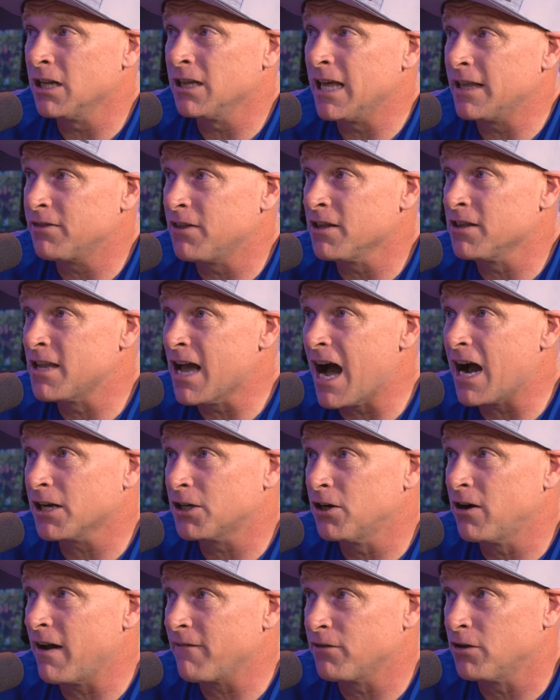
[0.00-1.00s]
going to let the
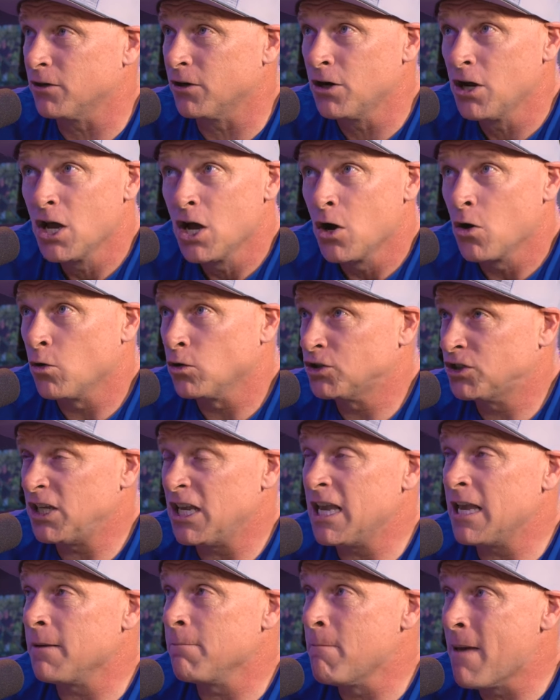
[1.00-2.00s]
doctor, after
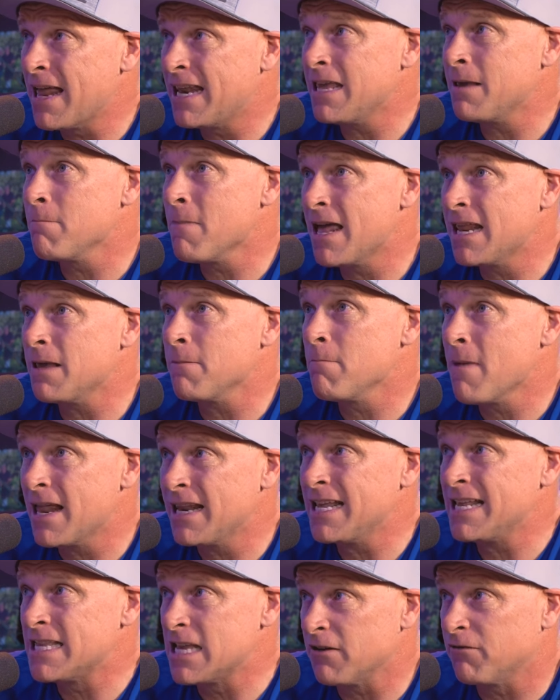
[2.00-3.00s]
seeing many, many,
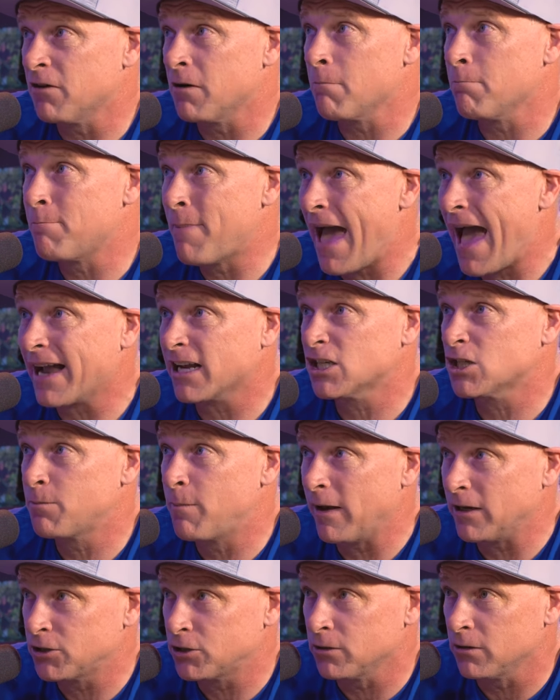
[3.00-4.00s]
many different back
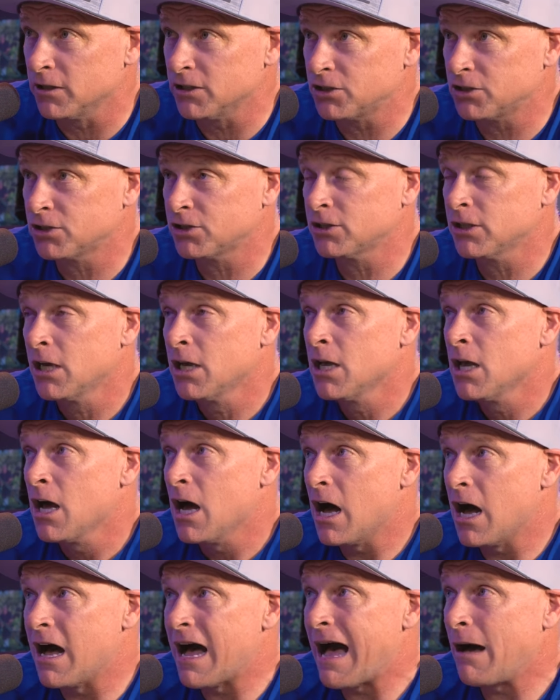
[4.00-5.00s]
specialists,
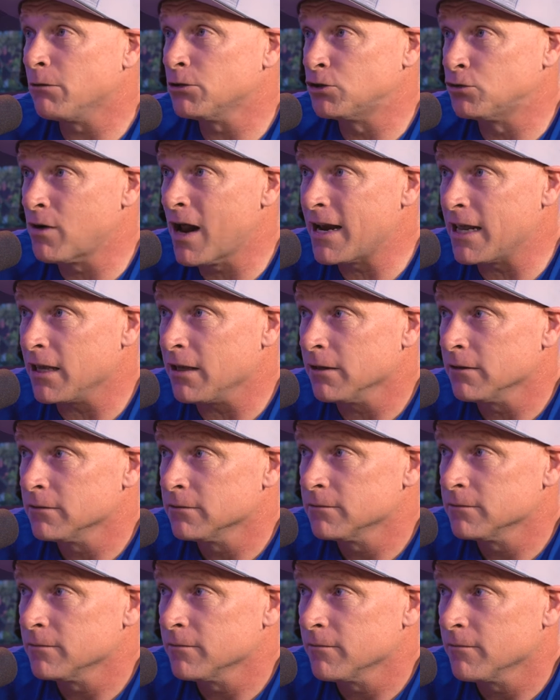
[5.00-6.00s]
uh, I was ready.
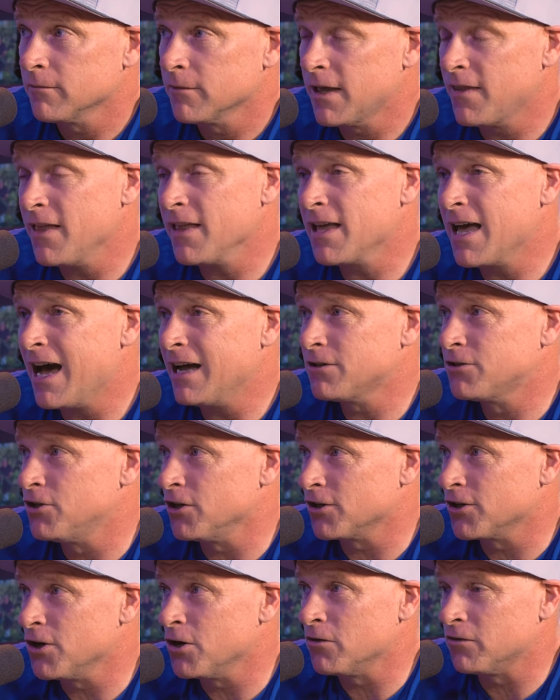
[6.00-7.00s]
And then God
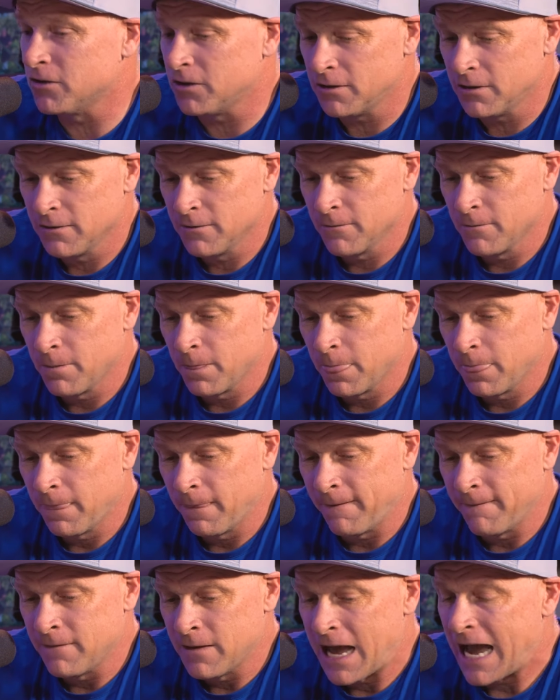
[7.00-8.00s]
took over.
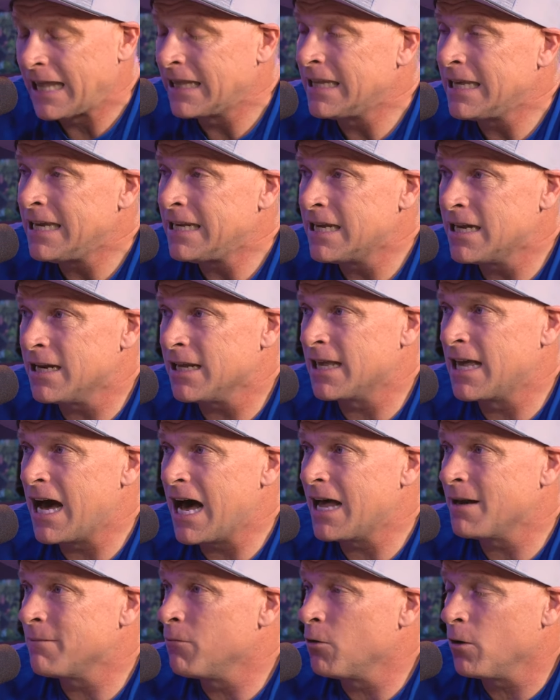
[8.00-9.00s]
I leaned into
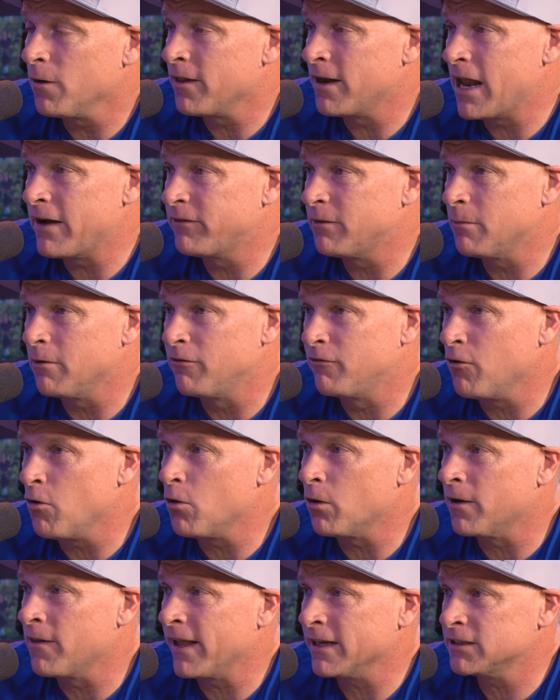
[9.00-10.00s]
God more than ever
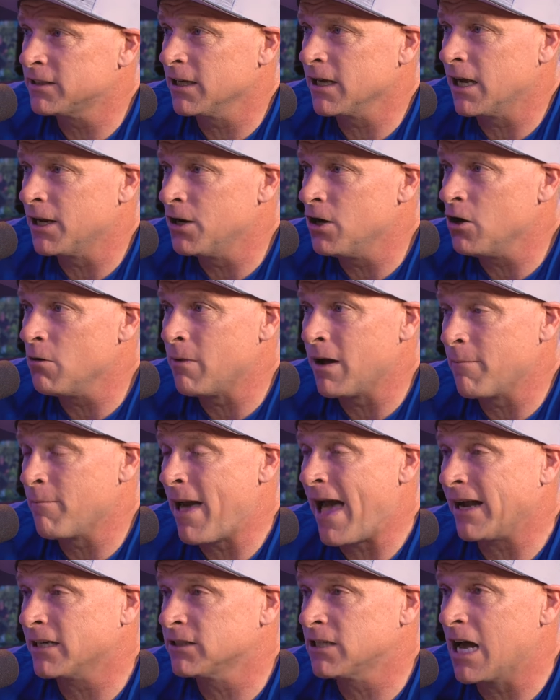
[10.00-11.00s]
before. Next thing I know, my
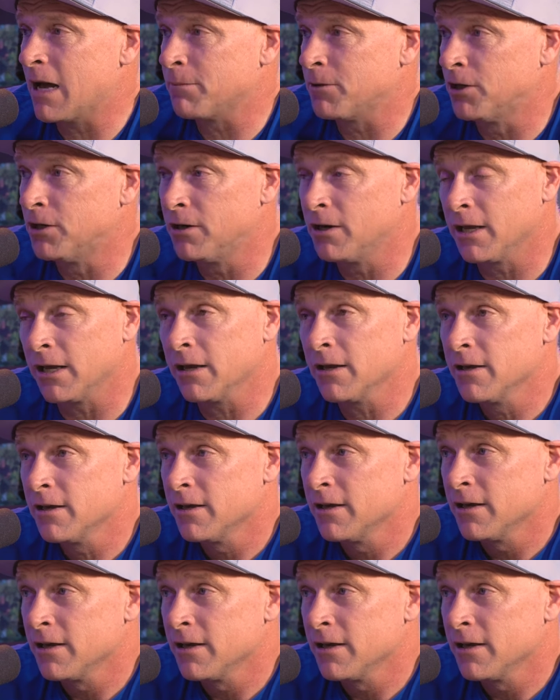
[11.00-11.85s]
back stopped hurting.